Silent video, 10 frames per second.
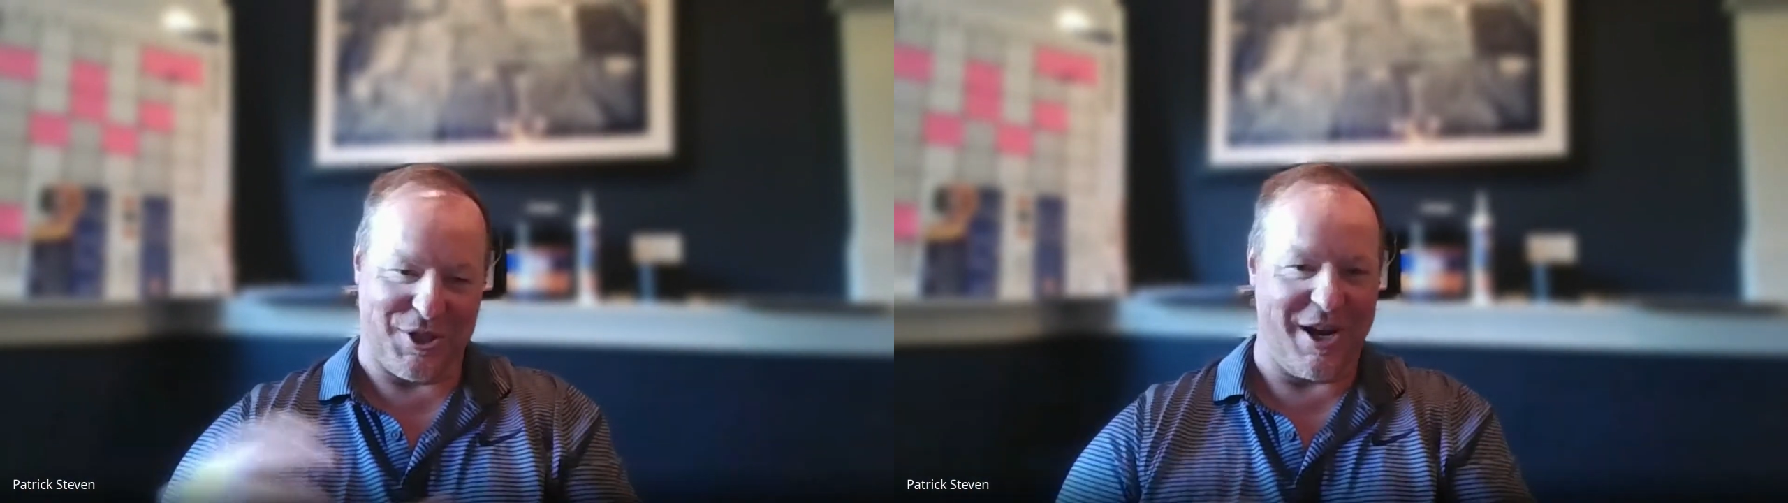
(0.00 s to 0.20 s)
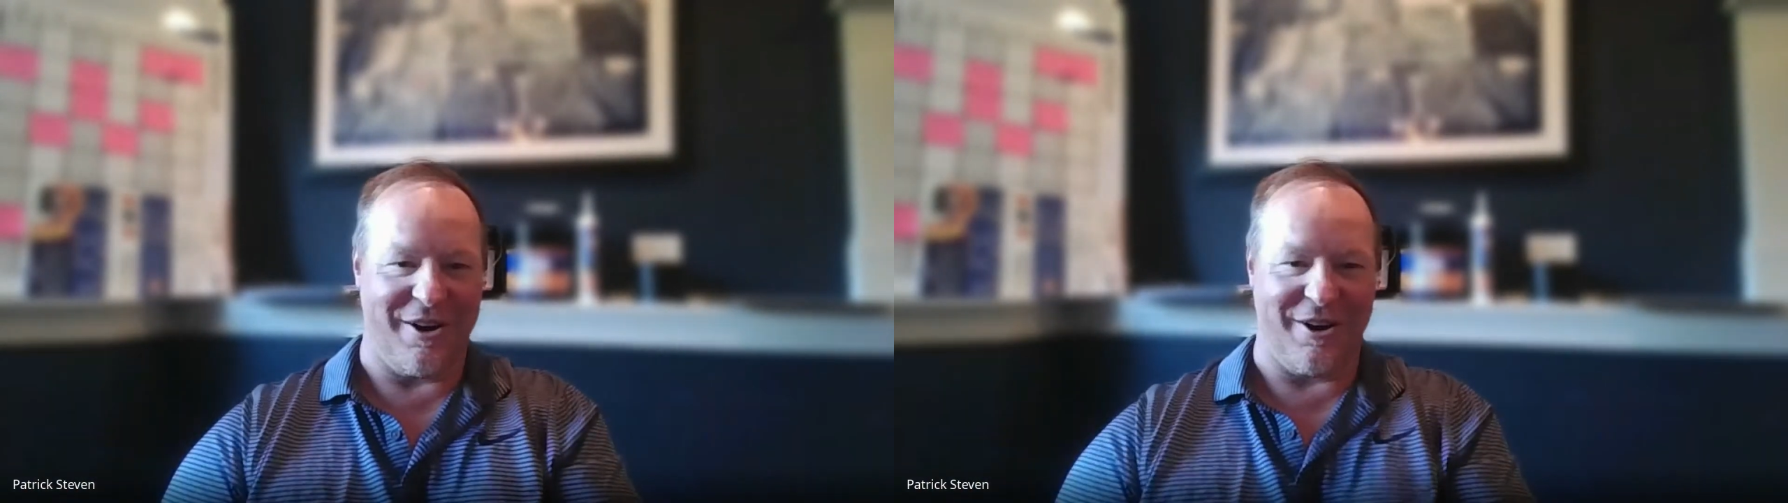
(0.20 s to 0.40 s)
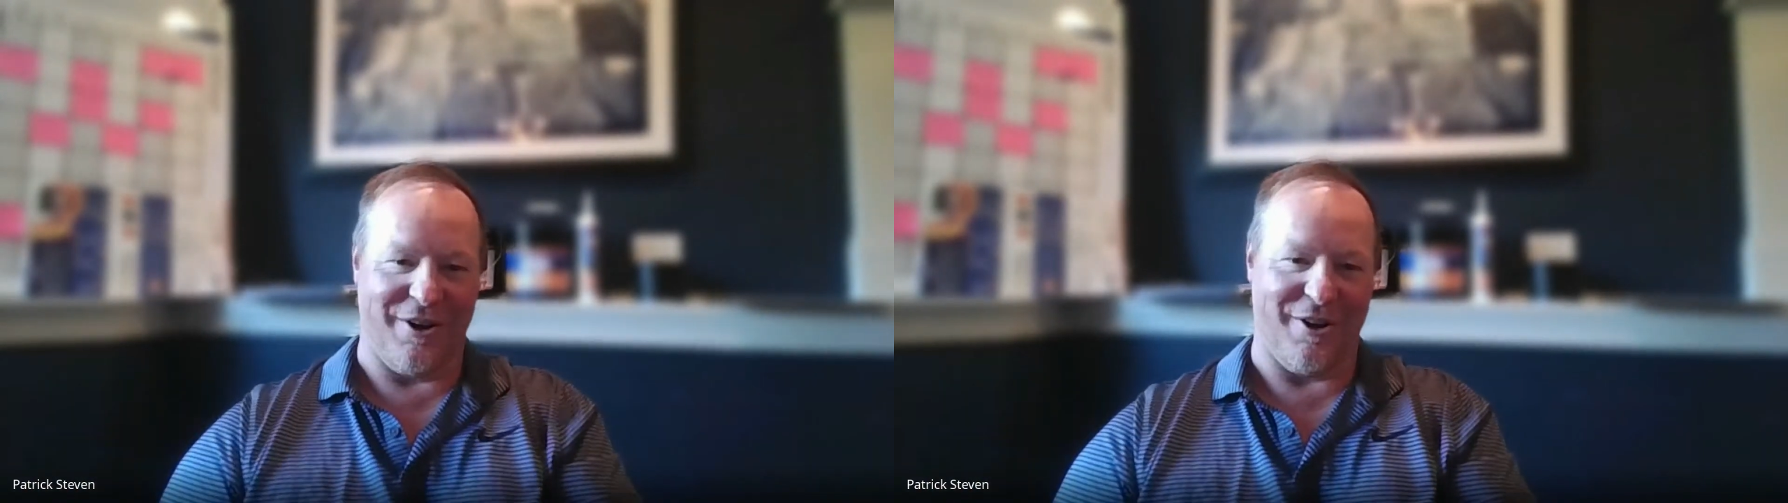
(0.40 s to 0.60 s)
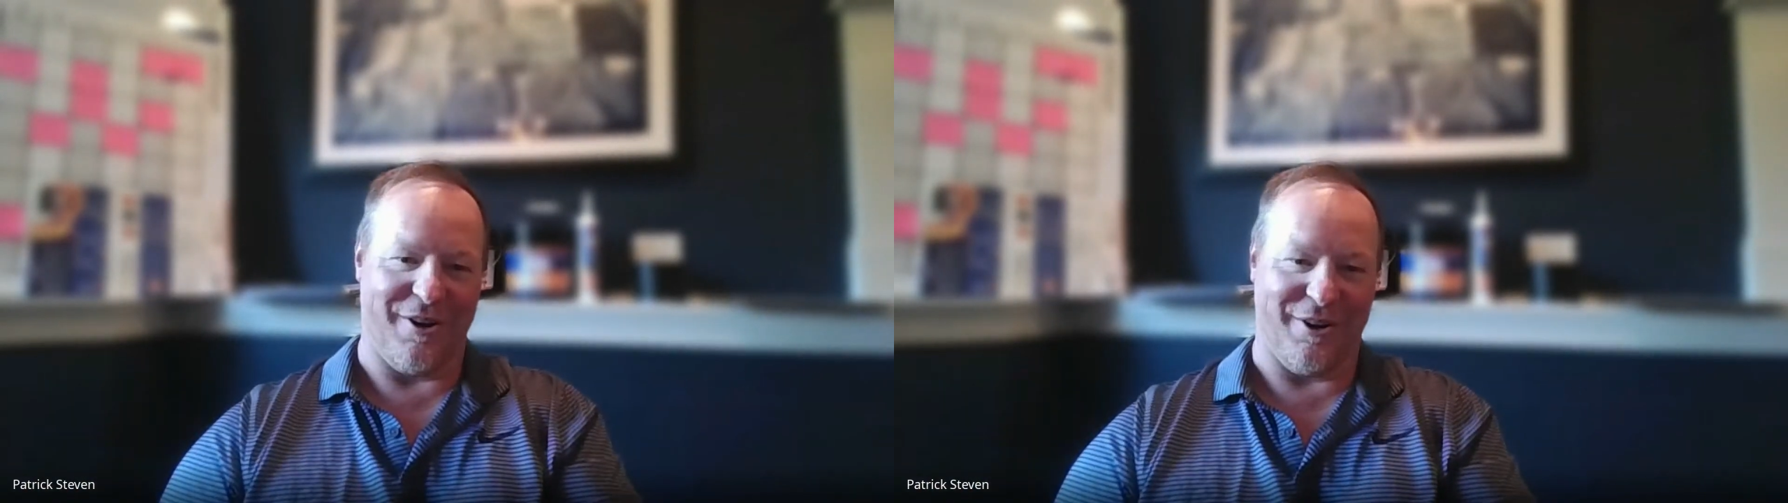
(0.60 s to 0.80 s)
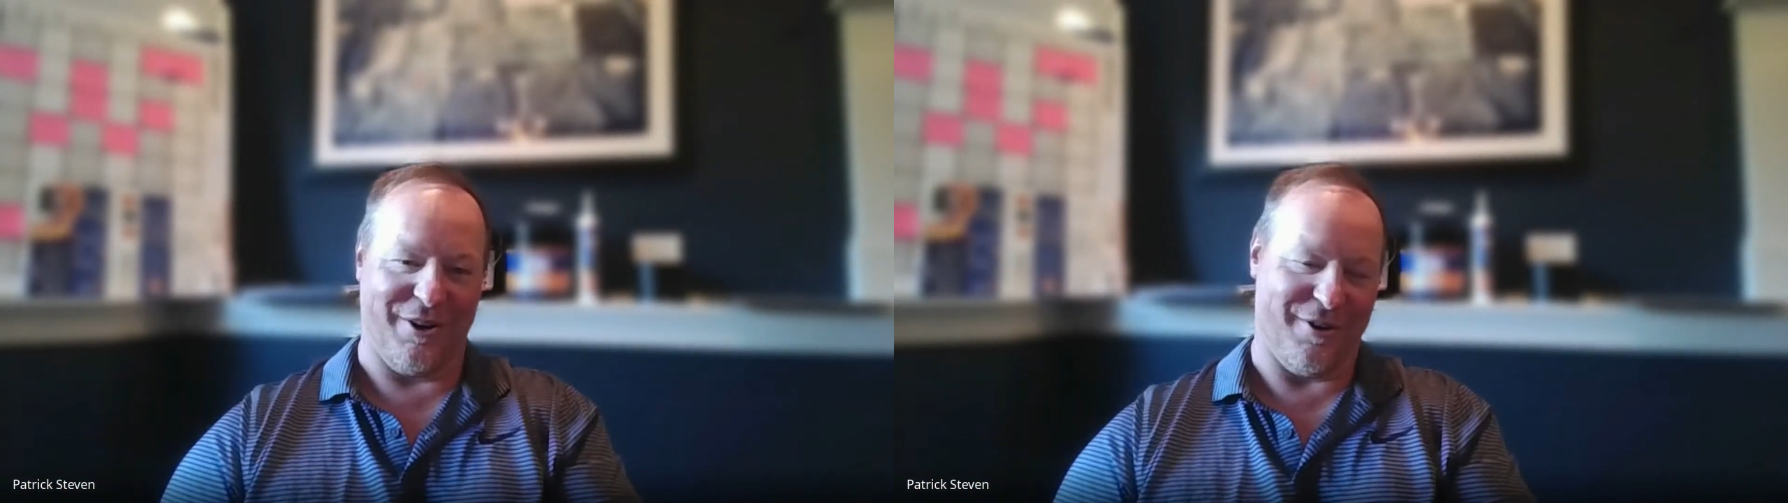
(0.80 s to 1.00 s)
share
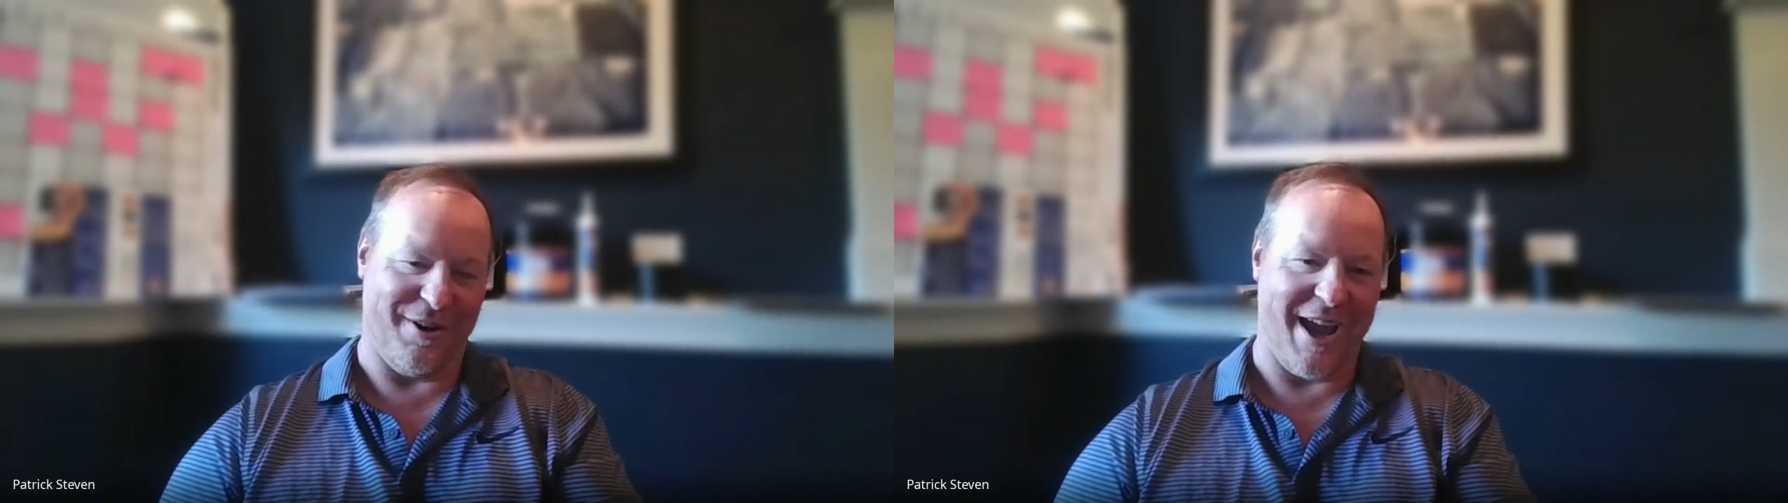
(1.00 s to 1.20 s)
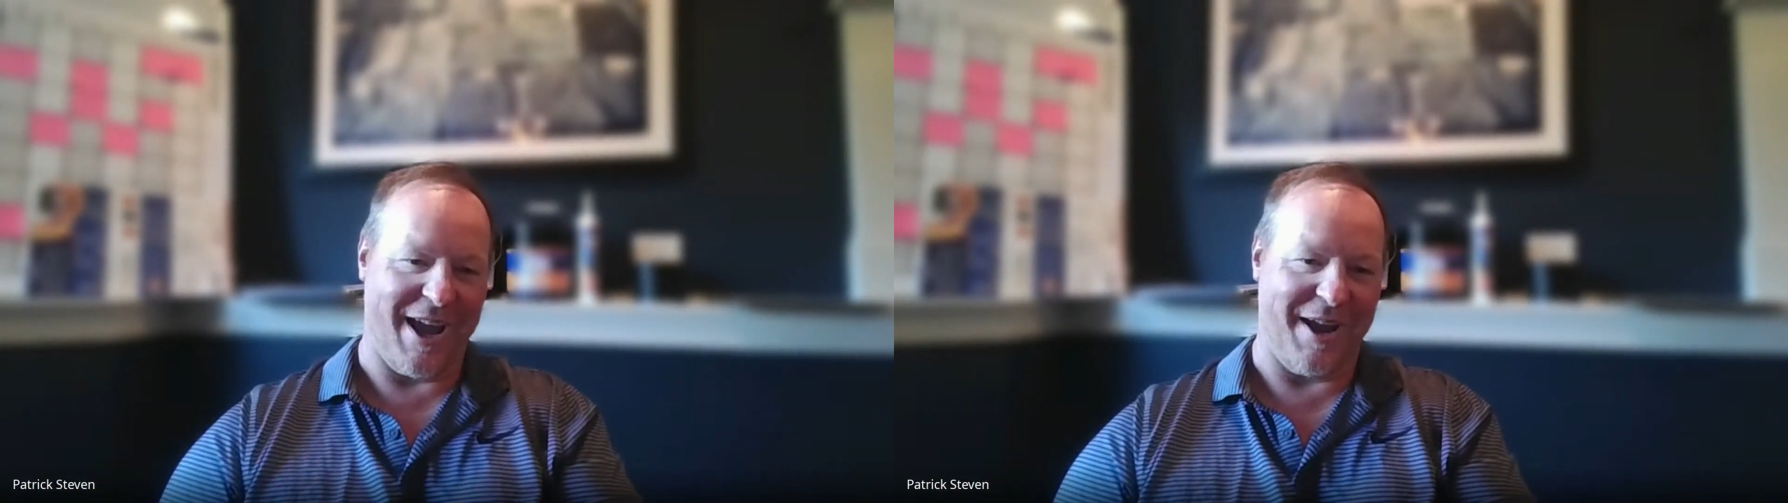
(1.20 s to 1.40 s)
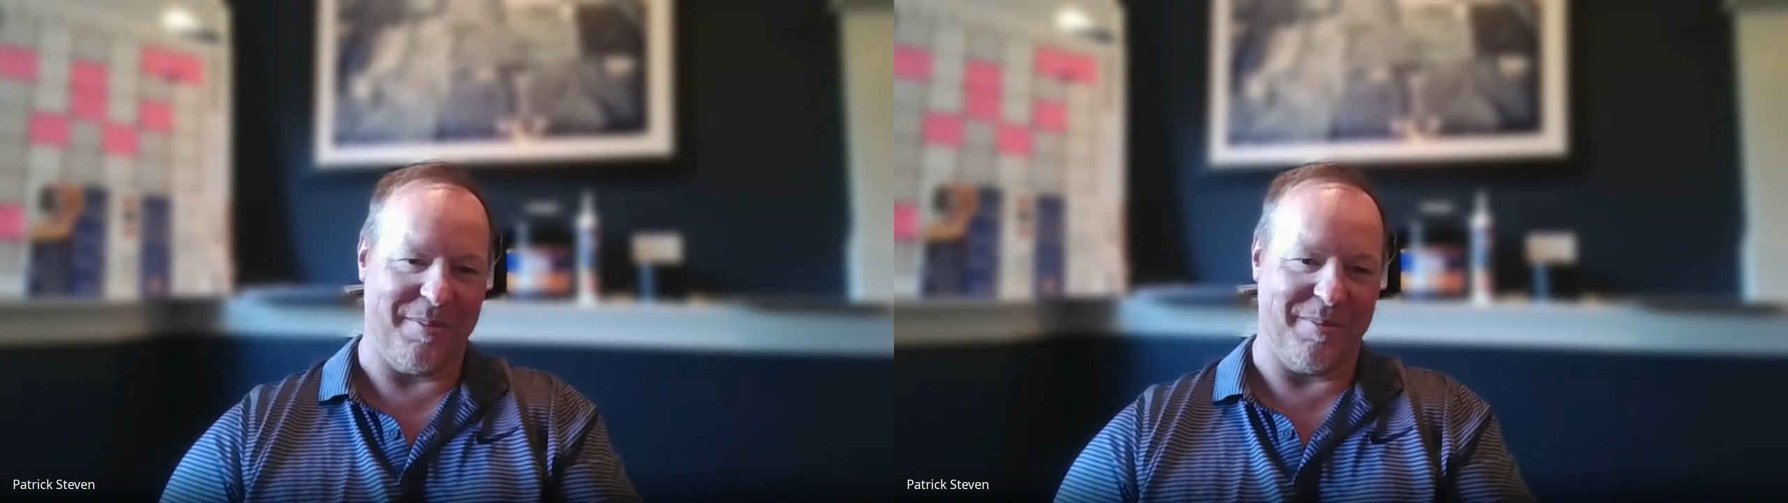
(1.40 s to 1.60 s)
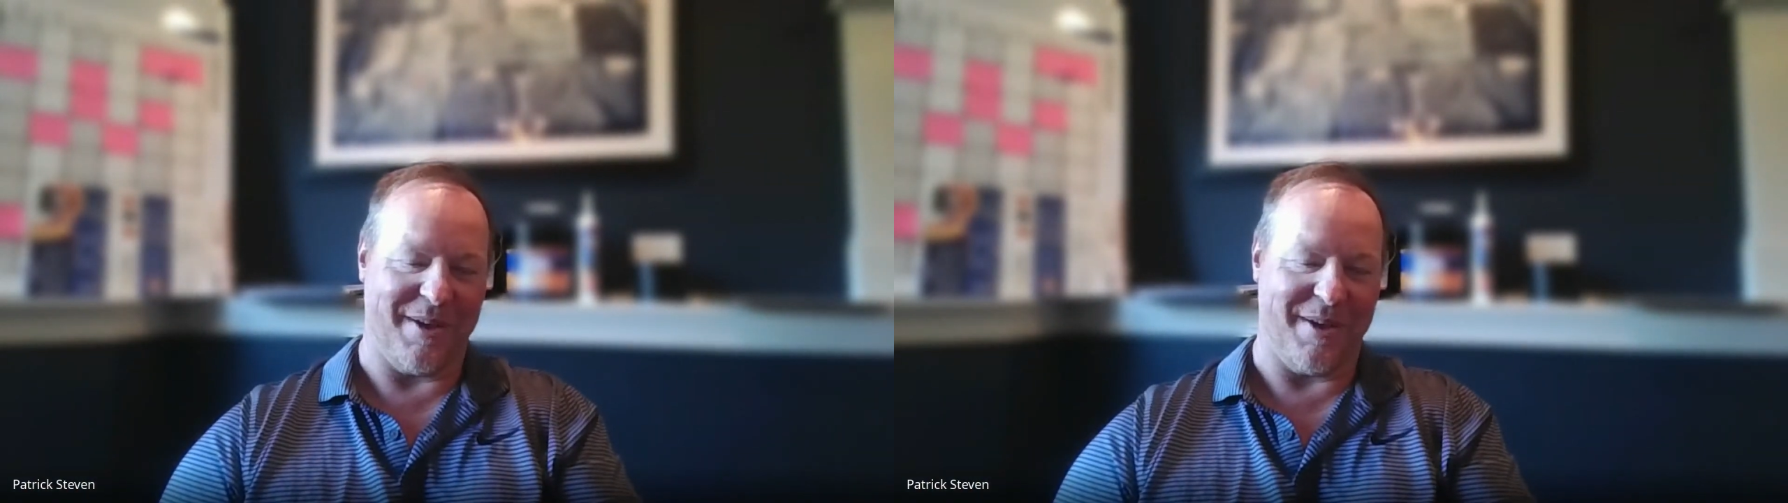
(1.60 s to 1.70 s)
your name,